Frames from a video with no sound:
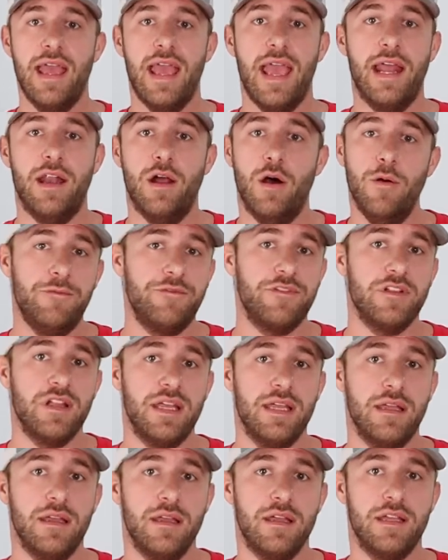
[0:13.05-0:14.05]
and
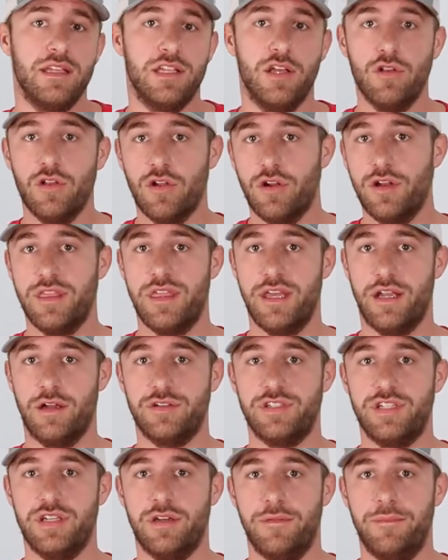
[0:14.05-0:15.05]
hopefully you'll learn a thing
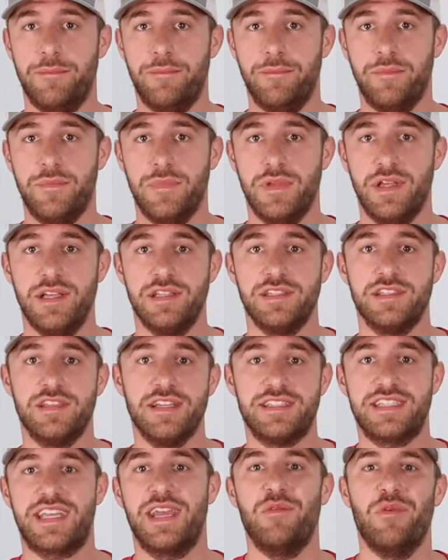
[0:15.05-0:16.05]
or two. So
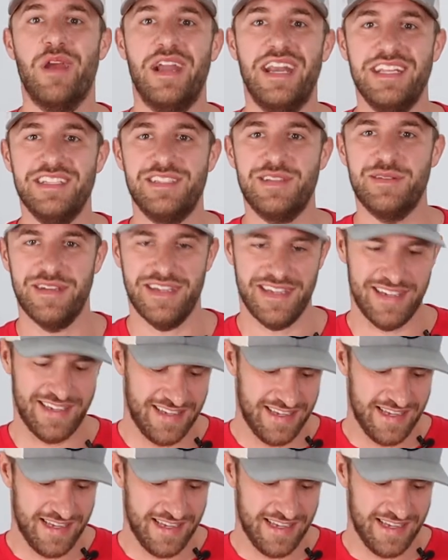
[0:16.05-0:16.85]
let's get right into it.